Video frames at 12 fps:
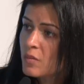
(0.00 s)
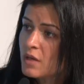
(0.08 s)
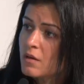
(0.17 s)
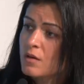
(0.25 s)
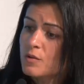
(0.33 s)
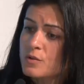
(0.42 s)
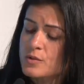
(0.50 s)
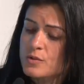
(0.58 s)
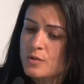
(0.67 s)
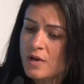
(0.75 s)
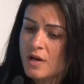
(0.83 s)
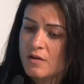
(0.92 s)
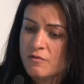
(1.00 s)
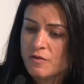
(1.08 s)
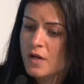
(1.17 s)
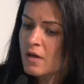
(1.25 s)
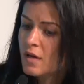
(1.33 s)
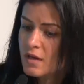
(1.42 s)
closed. You have,
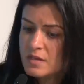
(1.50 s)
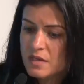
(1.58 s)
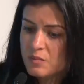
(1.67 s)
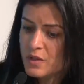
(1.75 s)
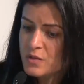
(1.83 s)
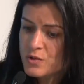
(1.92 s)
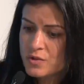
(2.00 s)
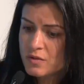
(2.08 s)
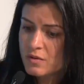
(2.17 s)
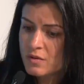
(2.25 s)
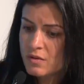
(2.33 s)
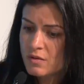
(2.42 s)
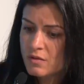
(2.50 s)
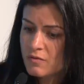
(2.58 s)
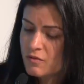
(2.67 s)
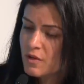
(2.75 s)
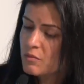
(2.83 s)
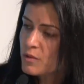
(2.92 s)
as I mentioned, the
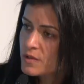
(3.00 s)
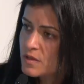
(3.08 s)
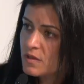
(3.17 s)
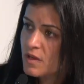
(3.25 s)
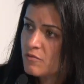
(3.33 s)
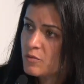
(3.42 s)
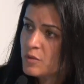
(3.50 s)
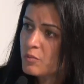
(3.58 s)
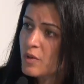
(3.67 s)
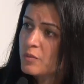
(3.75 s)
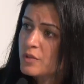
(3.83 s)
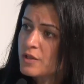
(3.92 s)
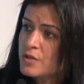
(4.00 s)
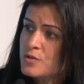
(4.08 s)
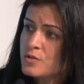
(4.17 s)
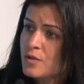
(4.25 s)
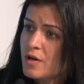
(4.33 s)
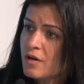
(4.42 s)
frameworks that have been
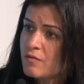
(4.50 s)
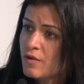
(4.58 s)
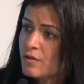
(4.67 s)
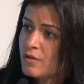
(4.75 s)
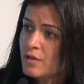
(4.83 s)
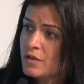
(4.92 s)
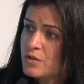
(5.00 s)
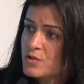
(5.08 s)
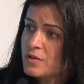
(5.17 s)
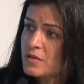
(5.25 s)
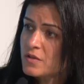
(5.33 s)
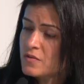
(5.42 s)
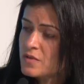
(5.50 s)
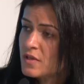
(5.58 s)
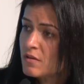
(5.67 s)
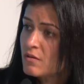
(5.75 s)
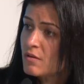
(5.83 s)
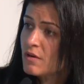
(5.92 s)
published. You have other initiatives
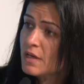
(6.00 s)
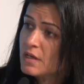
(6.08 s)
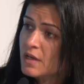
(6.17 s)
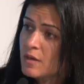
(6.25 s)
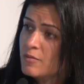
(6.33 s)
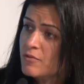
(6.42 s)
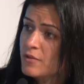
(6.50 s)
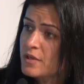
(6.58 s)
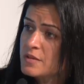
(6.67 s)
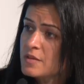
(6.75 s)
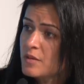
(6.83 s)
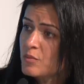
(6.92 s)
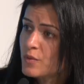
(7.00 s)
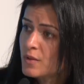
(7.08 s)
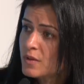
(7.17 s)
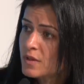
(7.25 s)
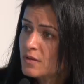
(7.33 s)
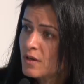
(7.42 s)
that the Reg Lab, for
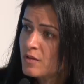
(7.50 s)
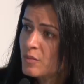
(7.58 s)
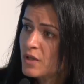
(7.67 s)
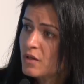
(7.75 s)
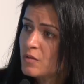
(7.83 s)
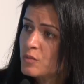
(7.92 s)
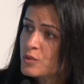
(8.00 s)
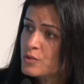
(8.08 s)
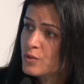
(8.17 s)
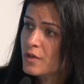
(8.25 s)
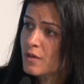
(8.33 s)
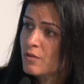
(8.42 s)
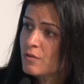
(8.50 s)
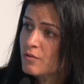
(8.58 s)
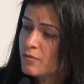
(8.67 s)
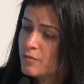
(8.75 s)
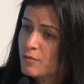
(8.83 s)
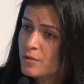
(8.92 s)
example, that are being put together
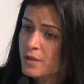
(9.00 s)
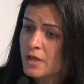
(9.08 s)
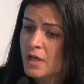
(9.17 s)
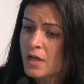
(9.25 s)
for